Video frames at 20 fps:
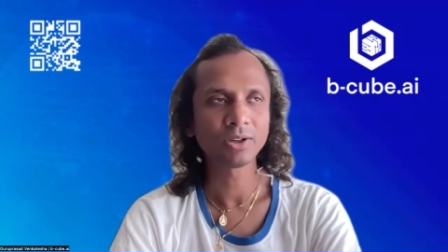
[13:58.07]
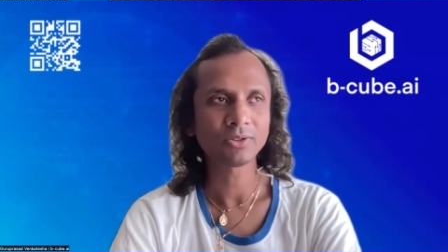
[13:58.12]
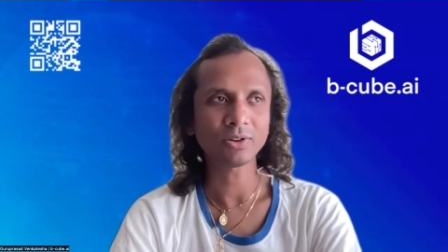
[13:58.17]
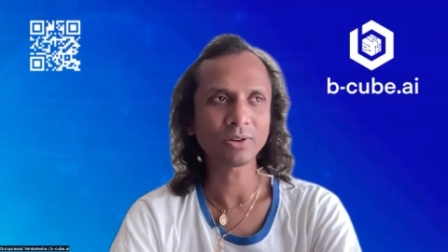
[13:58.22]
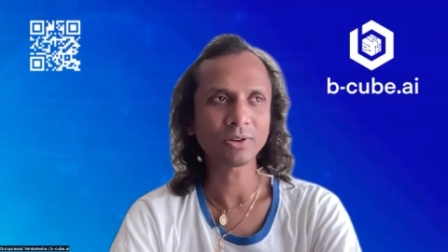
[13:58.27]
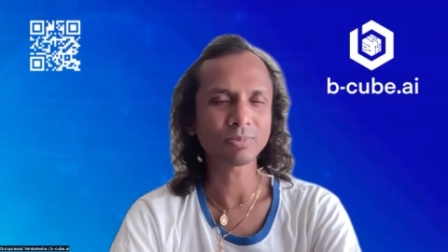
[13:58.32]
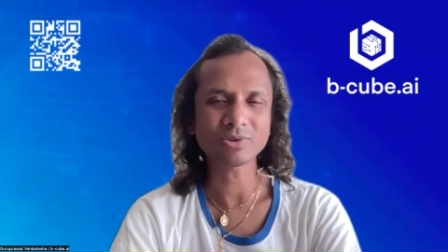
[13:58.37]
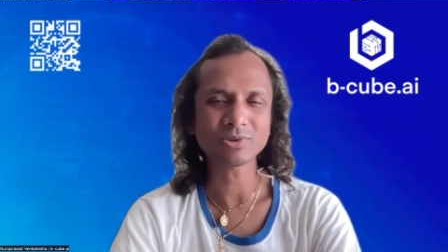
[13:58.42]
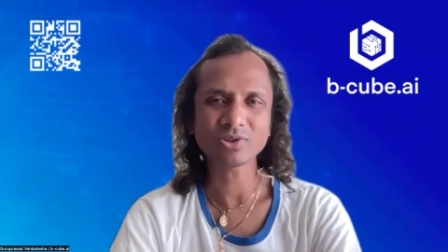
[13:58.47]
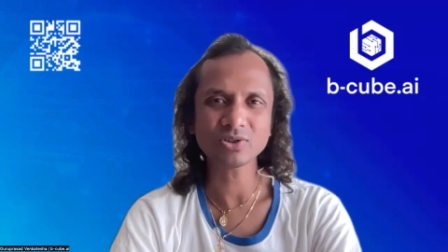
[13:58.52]
so
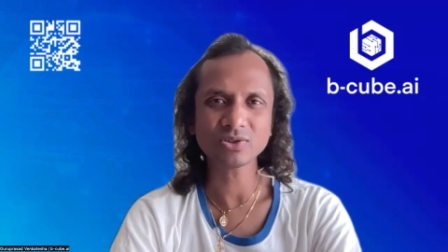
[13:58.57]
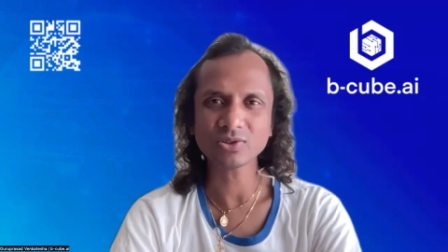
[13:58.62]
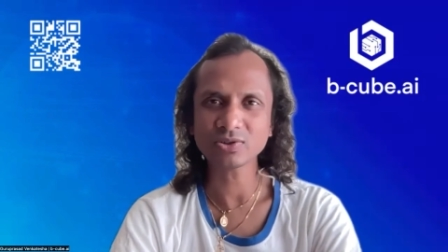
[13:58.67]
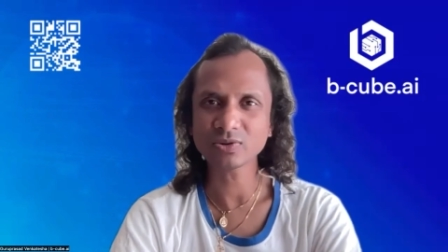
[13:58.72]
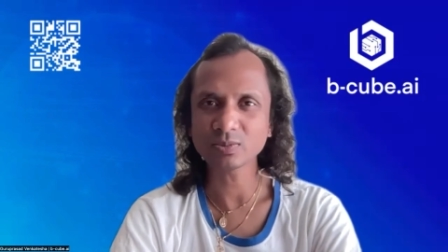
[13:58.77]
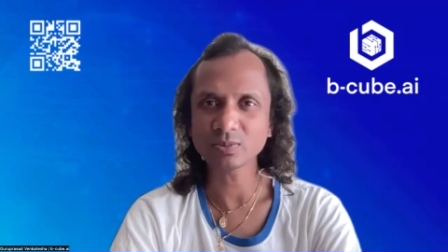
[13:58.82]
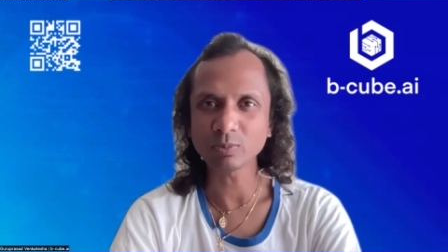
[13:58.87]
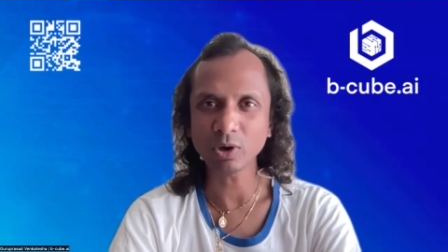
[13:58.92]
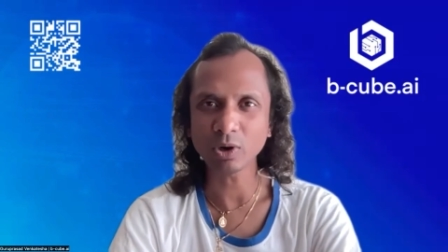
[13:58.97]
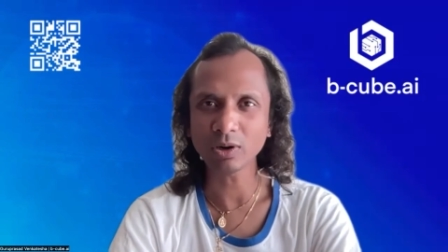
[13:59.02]
it was just a
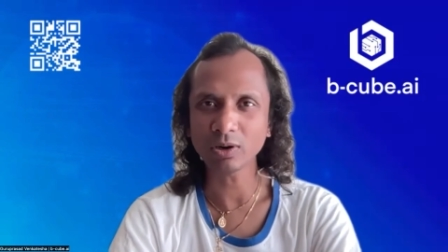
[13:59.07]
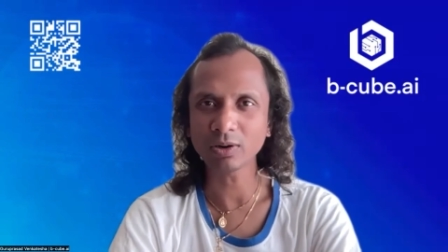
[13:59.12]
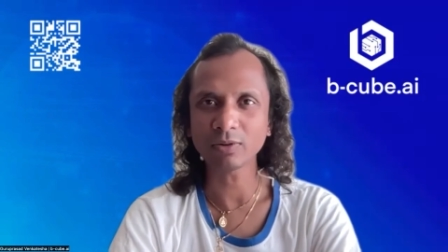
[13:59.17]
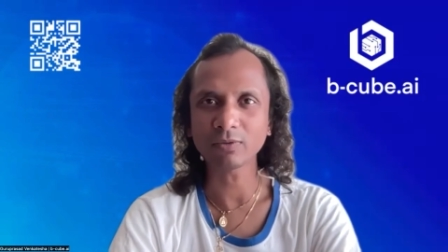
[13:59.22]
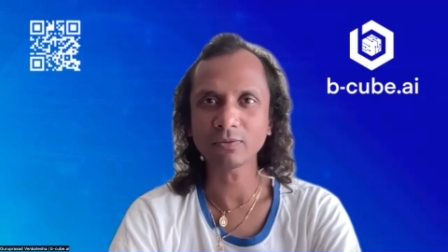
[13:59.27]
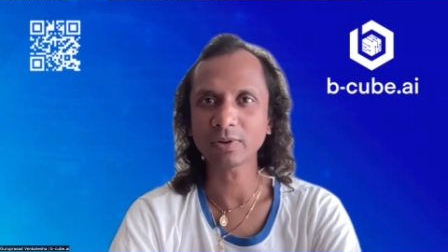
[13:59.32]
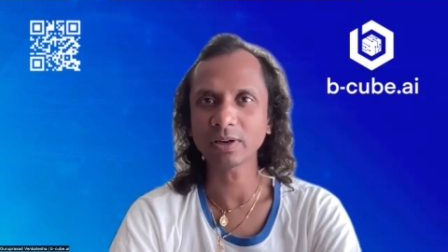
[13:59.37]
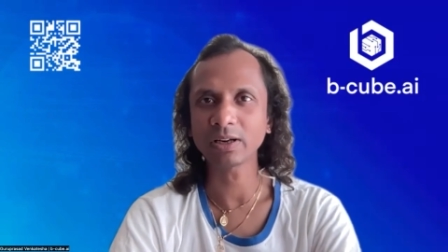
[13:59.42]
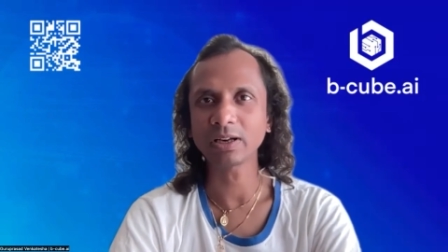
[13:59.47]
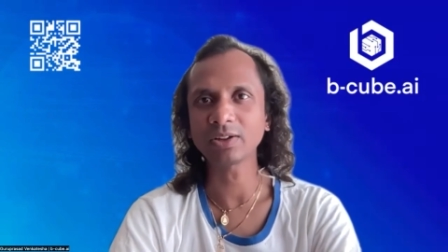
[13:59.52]
small
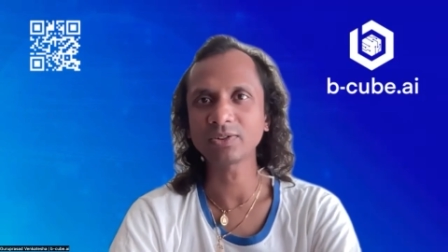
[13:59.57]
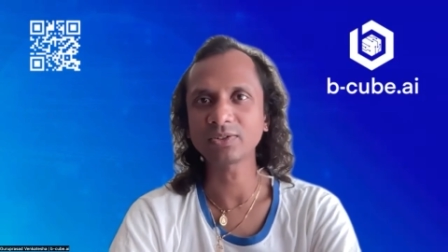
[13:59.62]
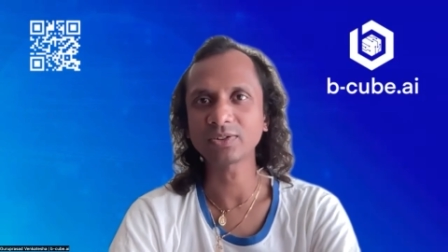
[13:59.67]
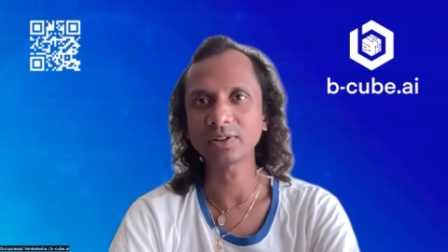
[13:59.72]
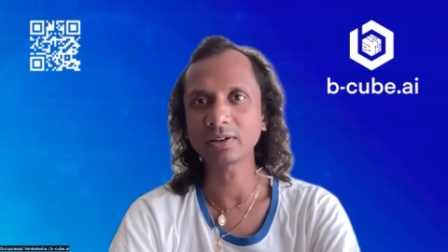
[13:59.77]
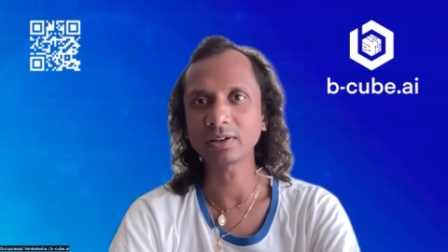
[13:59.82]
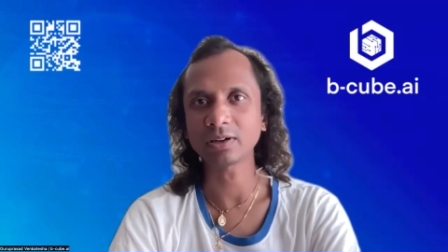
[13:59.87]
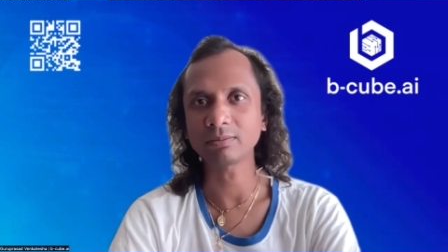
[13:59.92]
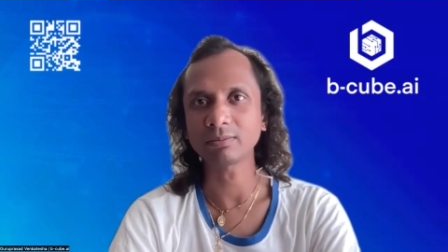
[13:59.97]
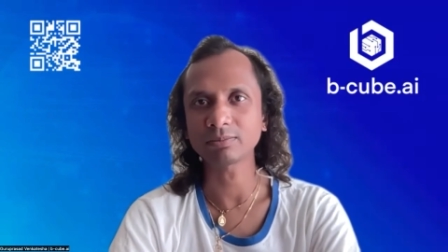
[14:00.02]

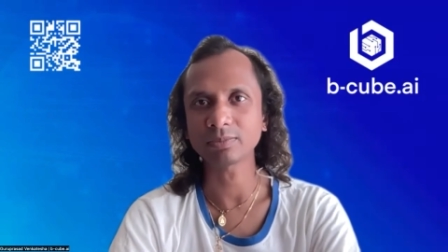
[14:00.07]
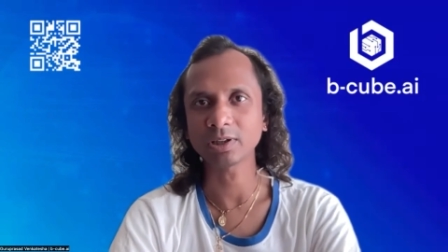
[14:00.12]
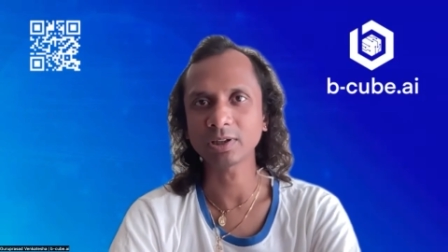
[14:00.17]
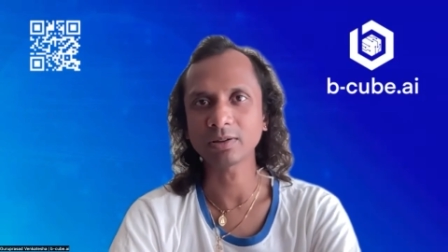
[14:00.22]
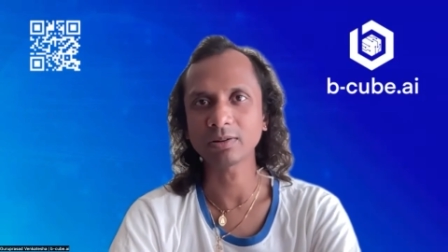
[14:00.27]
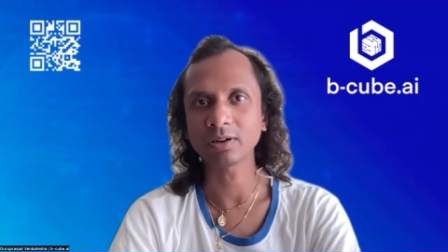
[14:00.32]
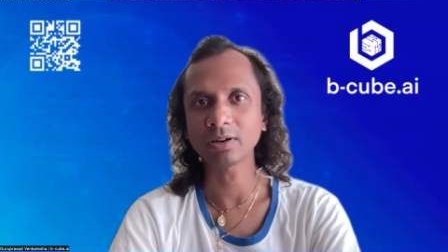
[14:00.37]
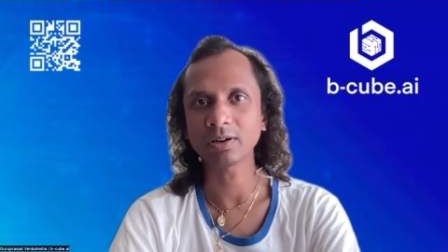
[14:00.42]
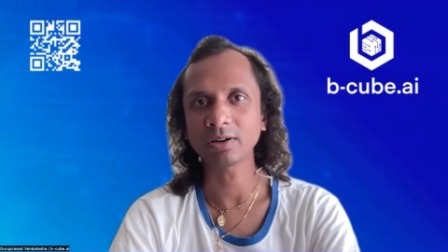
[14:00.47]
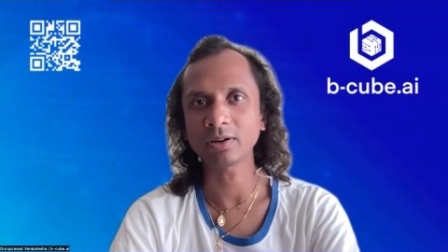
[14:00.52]
freelancing
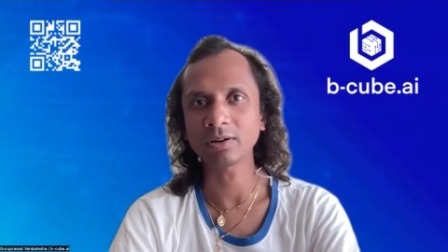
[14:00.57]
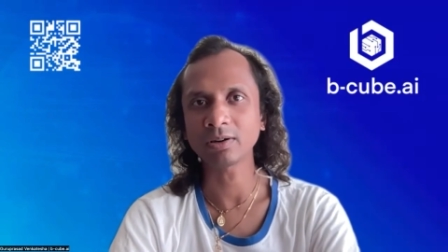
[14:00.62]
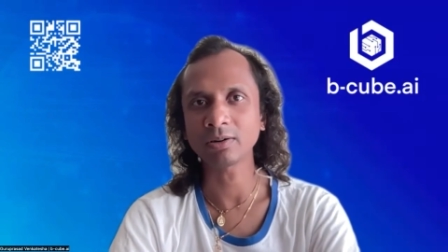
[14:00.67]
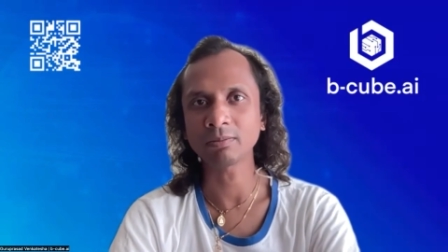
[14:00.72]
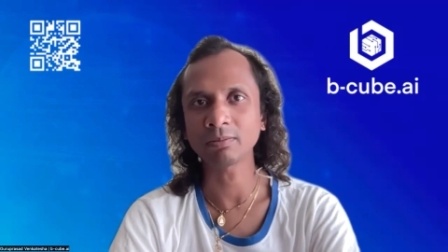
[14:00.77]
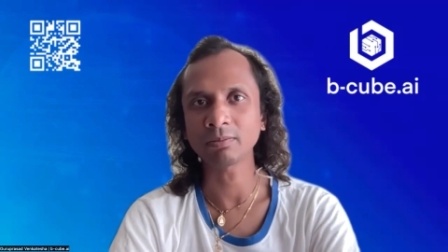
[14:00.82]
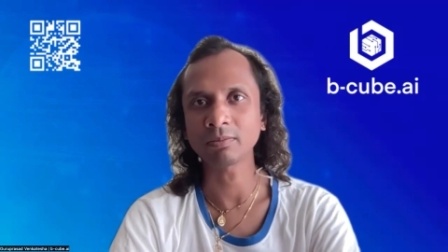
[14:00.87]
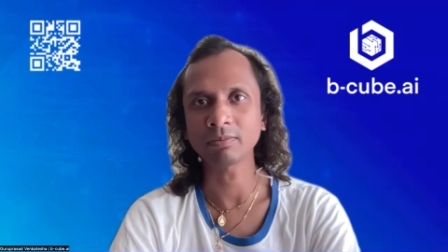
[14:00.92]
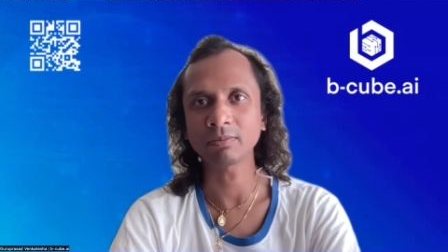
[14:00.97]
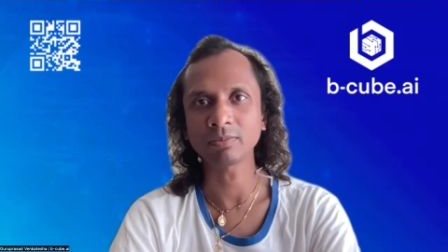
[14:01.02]
company
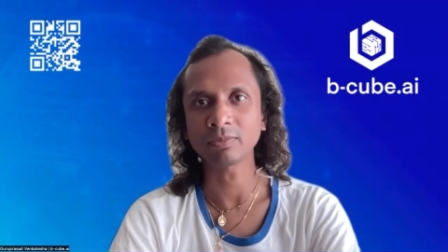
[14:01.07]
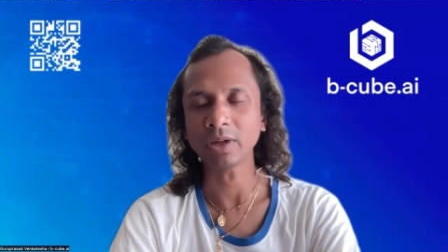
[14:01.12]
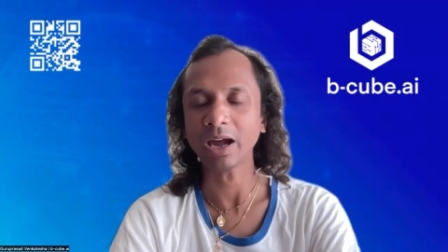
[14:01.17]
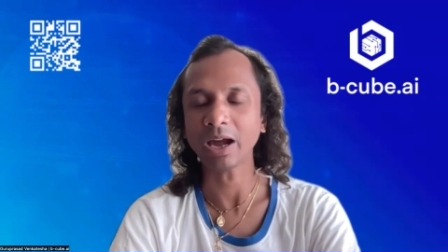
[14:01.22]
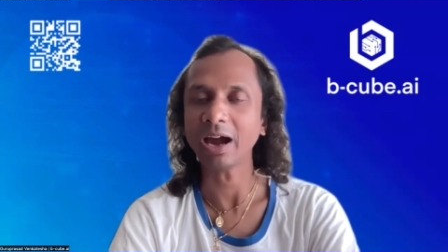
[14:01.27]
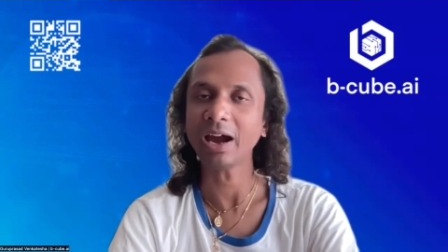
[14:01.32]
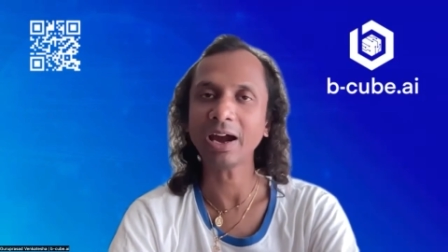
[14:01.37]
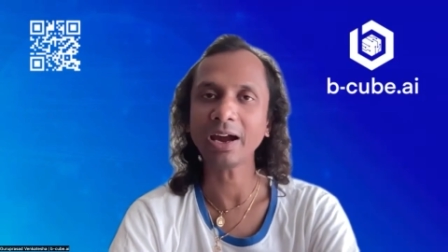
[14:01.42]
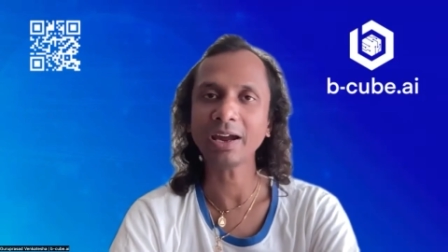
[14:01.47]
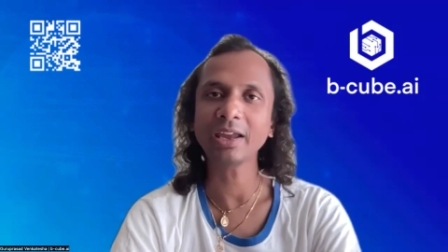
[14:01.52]
um,
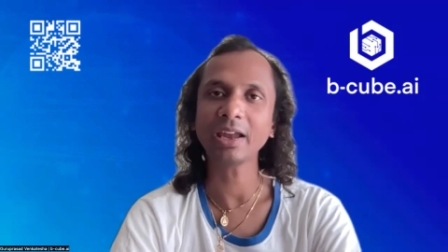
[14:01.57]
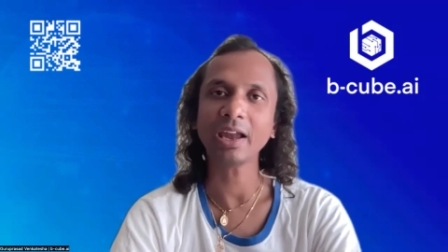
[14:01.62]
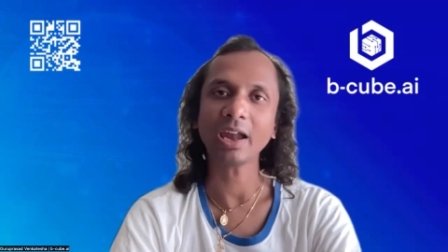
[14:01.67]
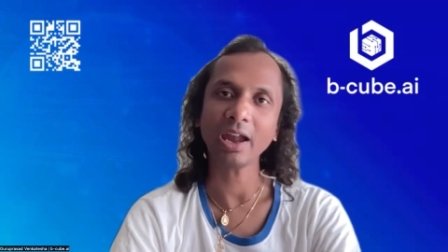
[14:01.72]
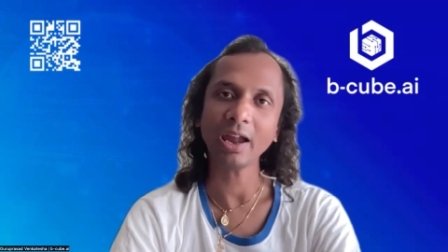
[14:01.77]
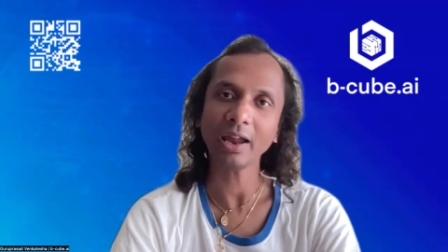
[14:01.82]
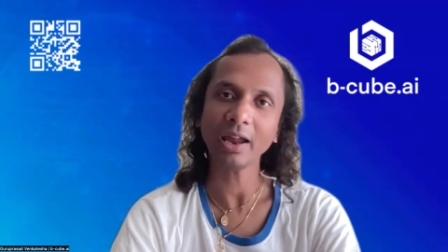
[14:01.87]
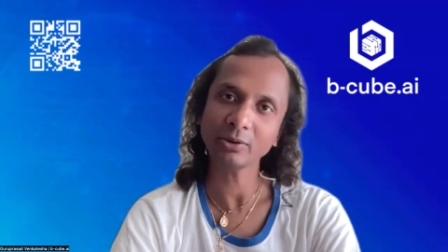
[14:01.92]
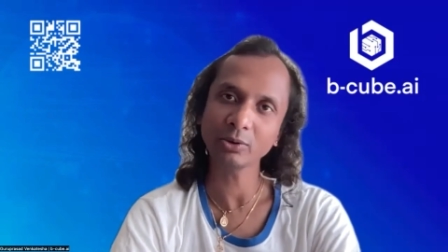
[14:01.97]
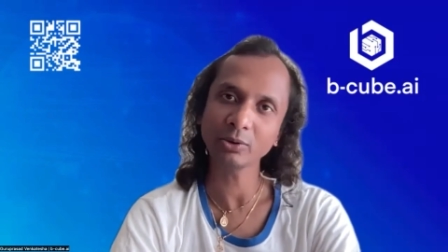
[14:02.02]
i
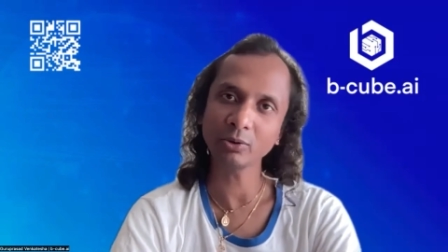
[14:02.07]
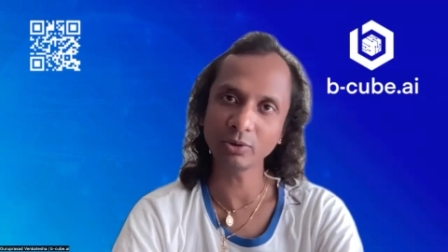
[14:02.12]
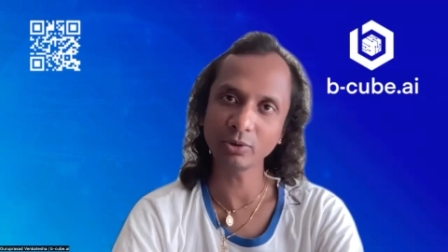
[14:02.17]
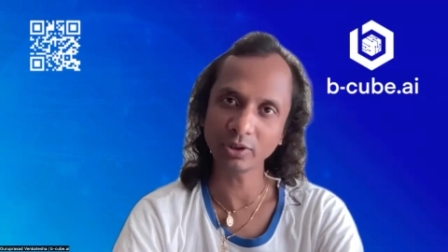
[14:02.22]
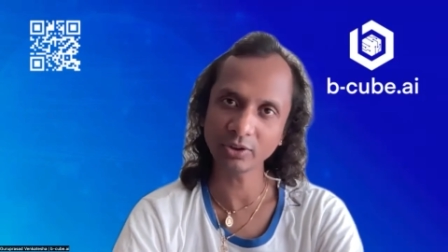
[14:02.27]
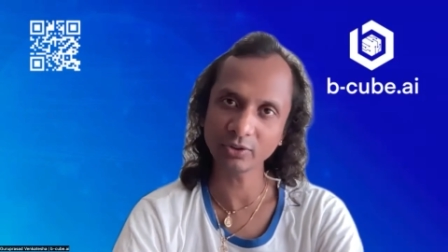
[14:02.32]
had to